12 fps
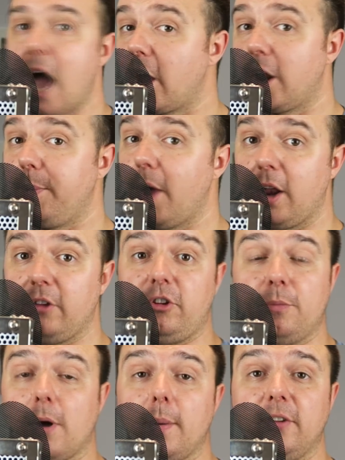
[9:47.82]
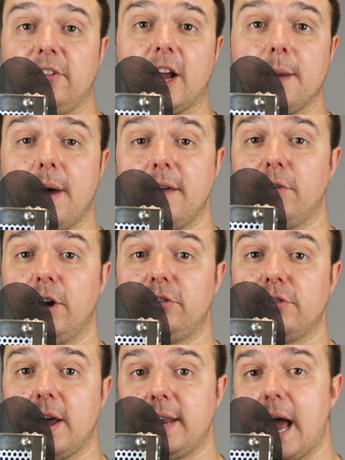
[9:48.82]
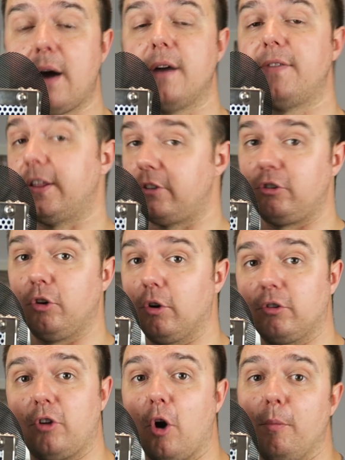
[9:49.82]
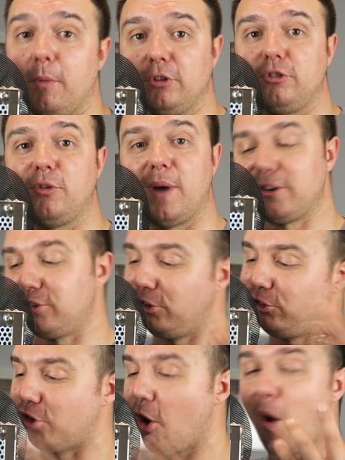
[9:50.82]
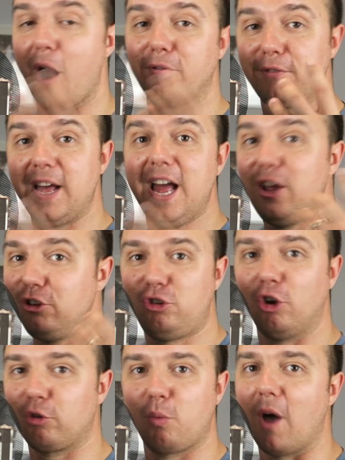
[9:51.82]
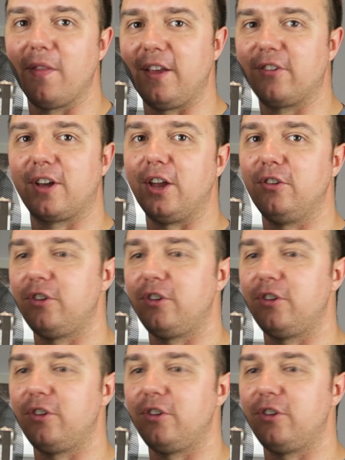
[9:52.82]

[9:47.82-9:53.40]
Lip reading: I gotta be honest, you're probably sick of my voice right now. I've had to talk so much to actually show off just what this can